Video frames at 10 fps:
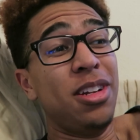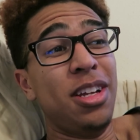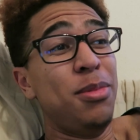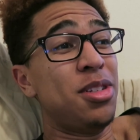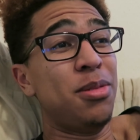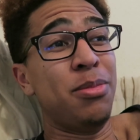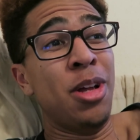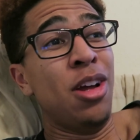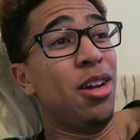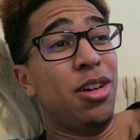They're going to give me
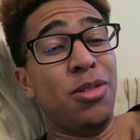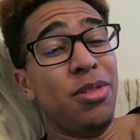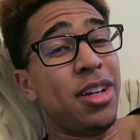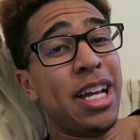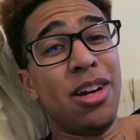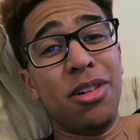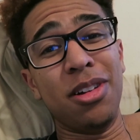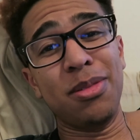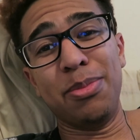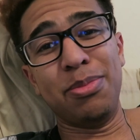some over the
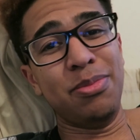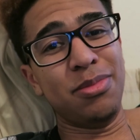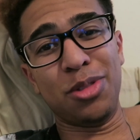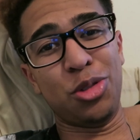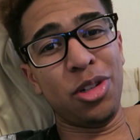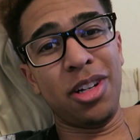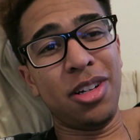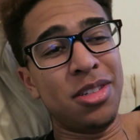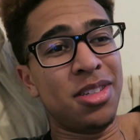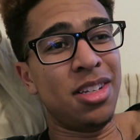counter
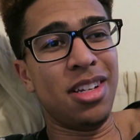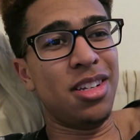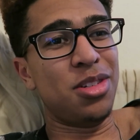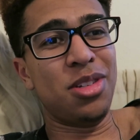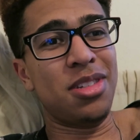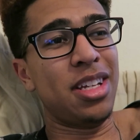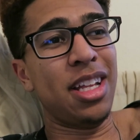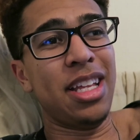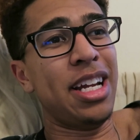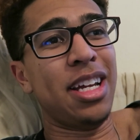drugs. And it's just
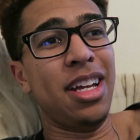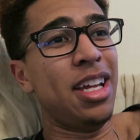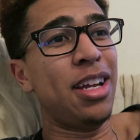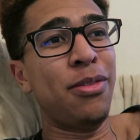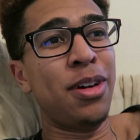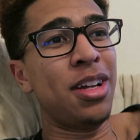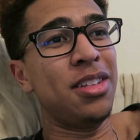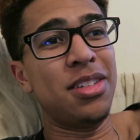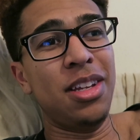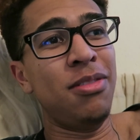like that I could get at
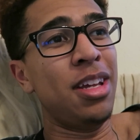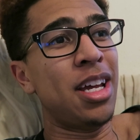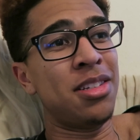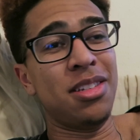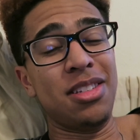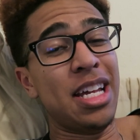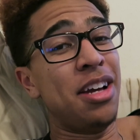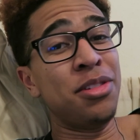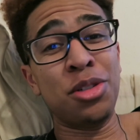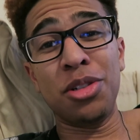fucking CVS. It's
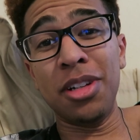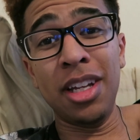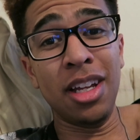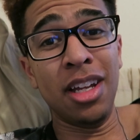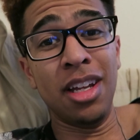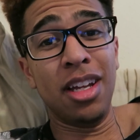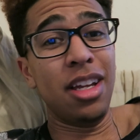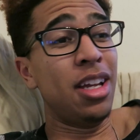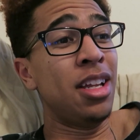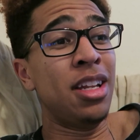down the street.
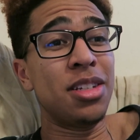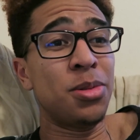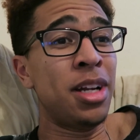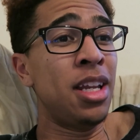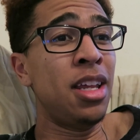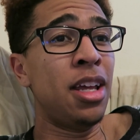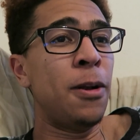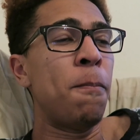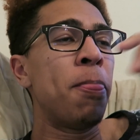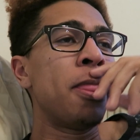And that's what I
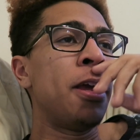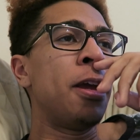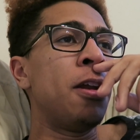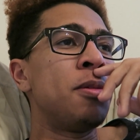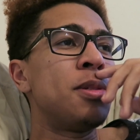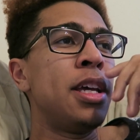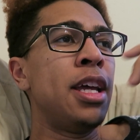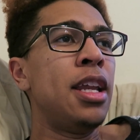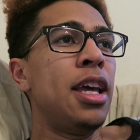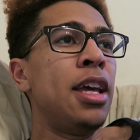did. You know what I'm
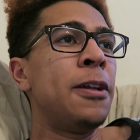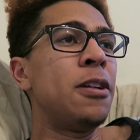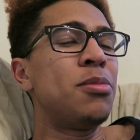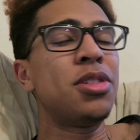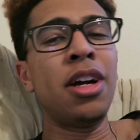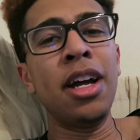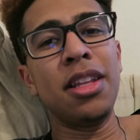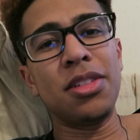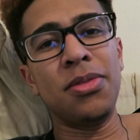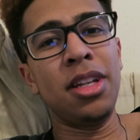saying? And I'm
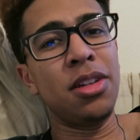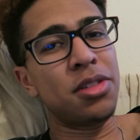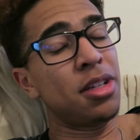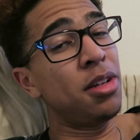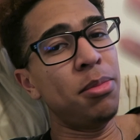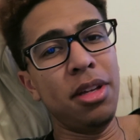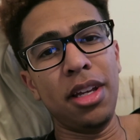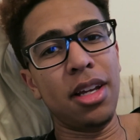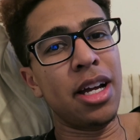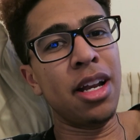sorry, this video is going to
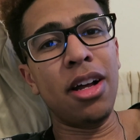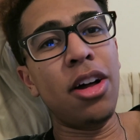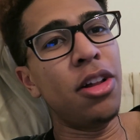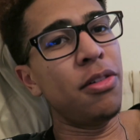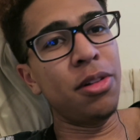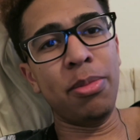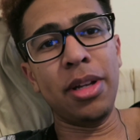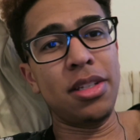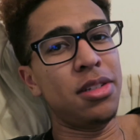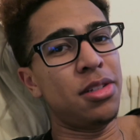be kind of all over the
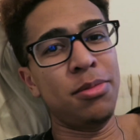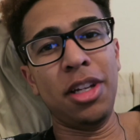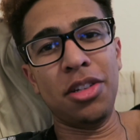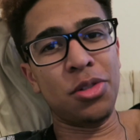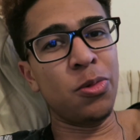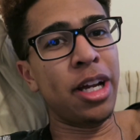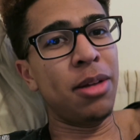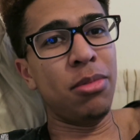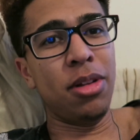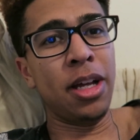place. This is me just
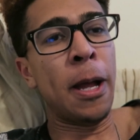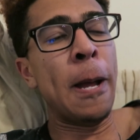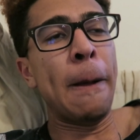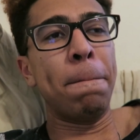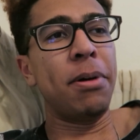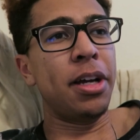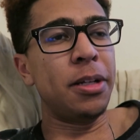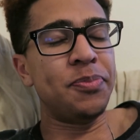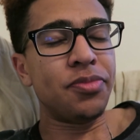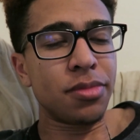rambling,
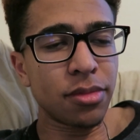but